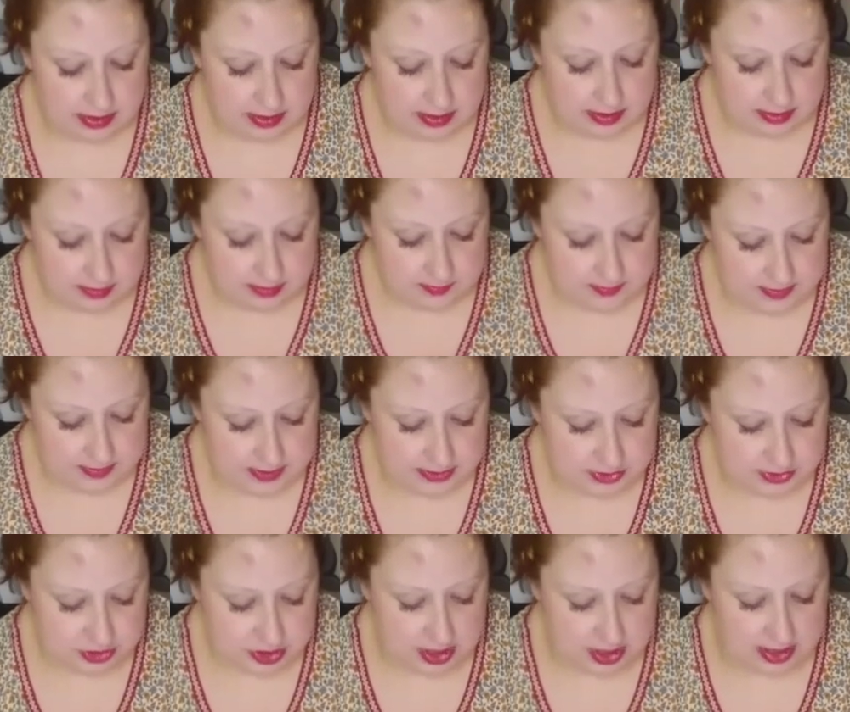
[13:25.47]
For this
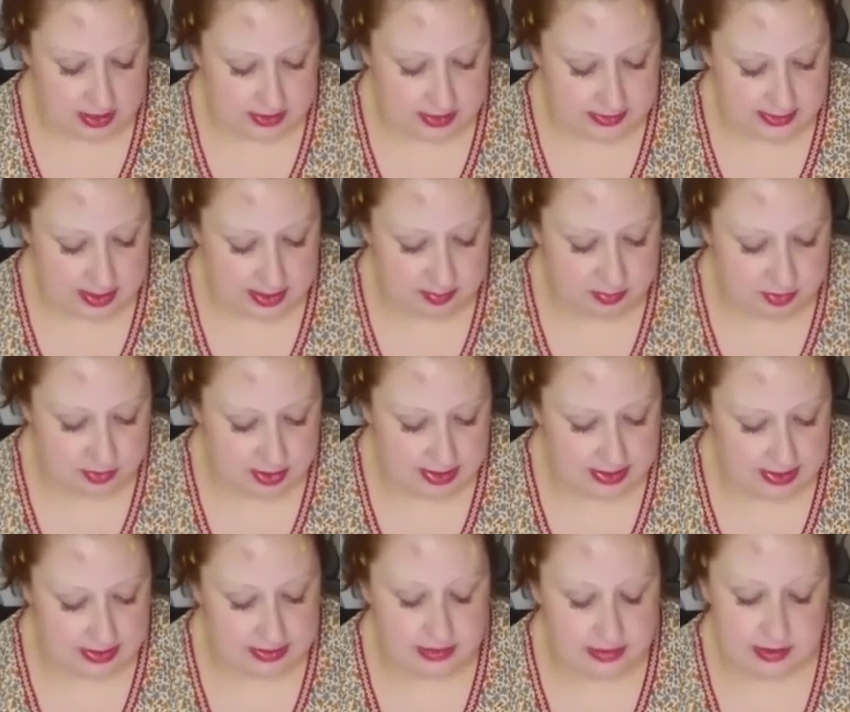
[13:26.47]
child I prayed,
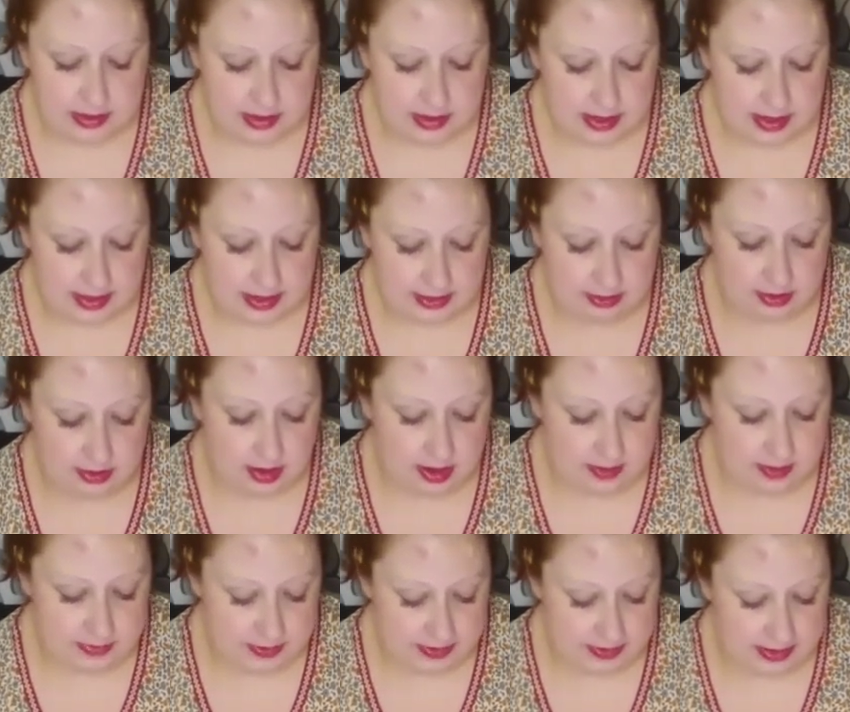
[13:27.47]
and God hath
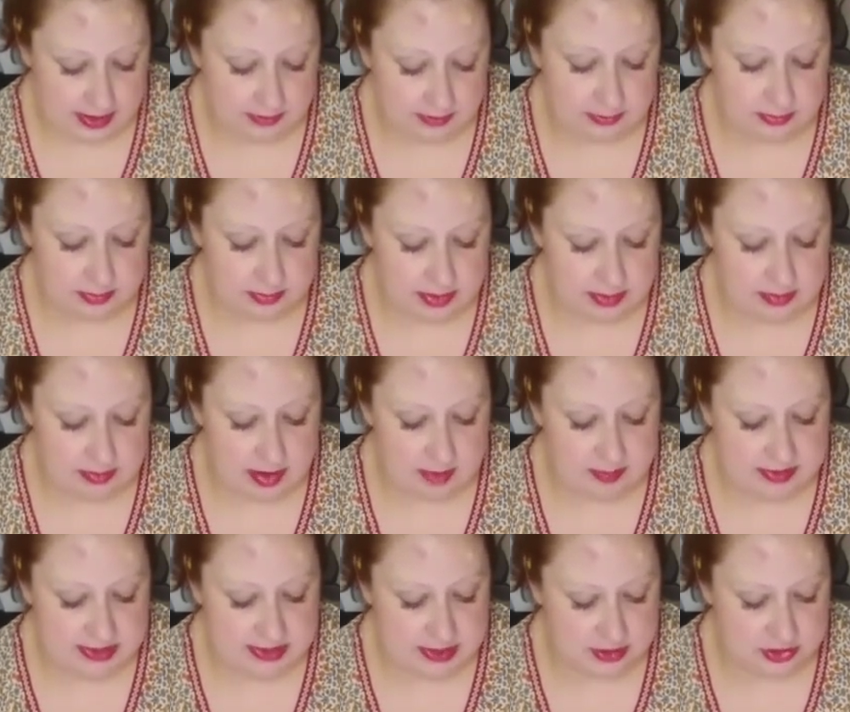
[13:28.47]
given me my
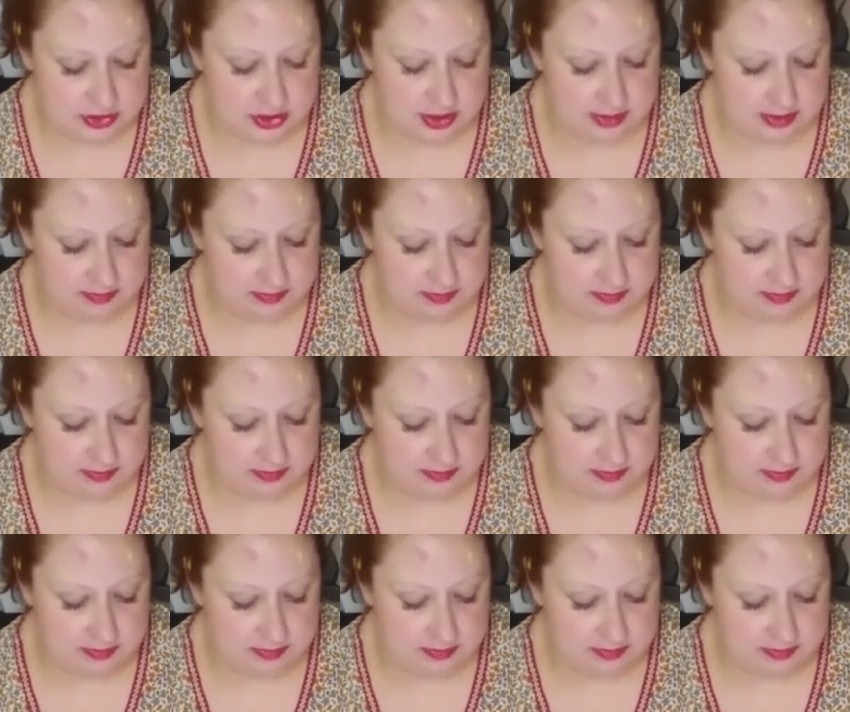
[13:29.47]
petition."